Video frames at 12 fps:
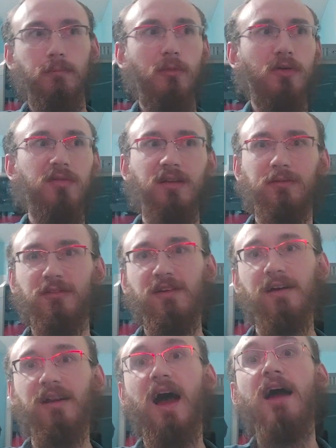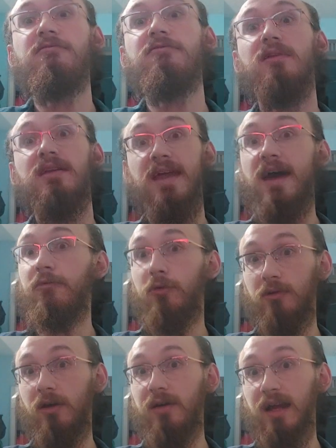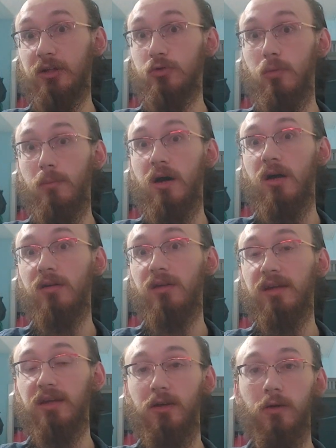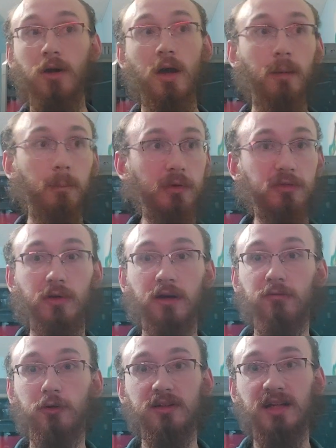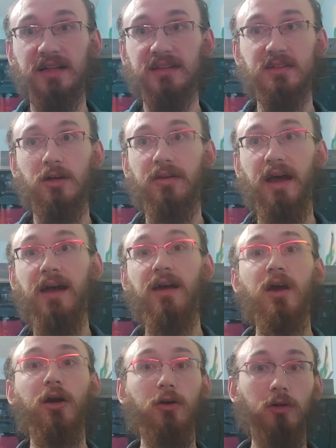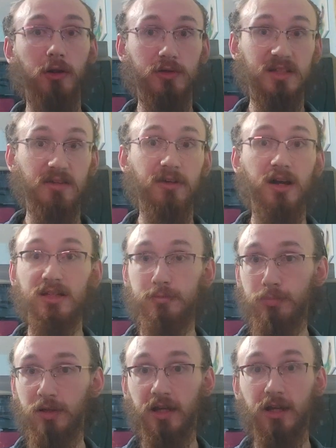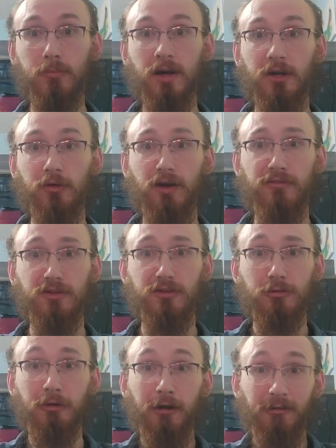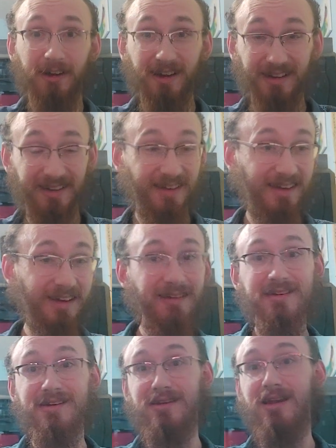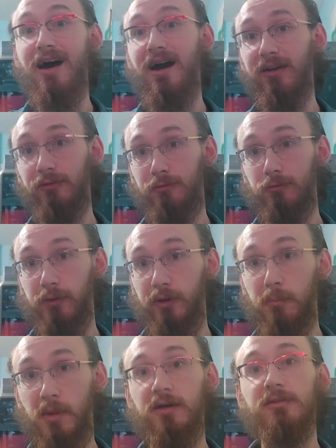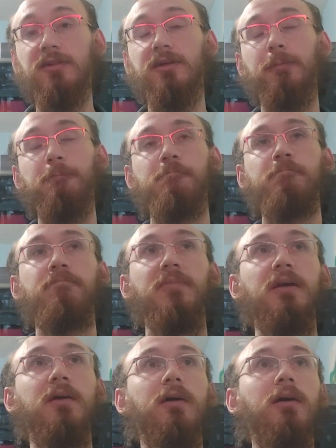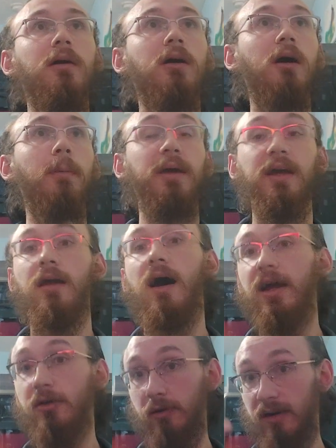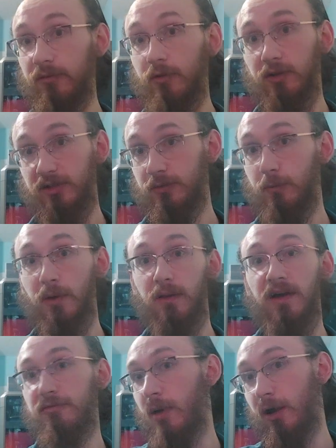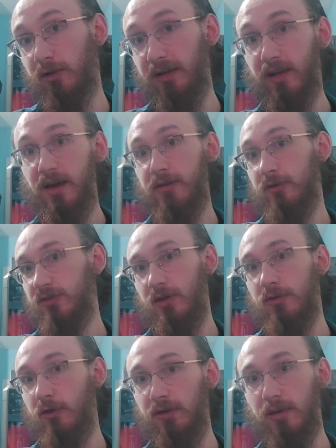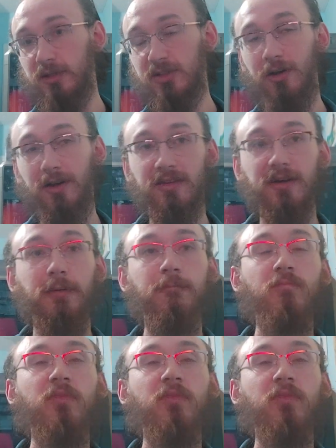moving around. I've never done actual modeling, moving around vertexes, all that. Closest I've got is playing Minecraft and Terraria, not real modeling. And I don't have the looks for real life modeling either, so don't get me started there.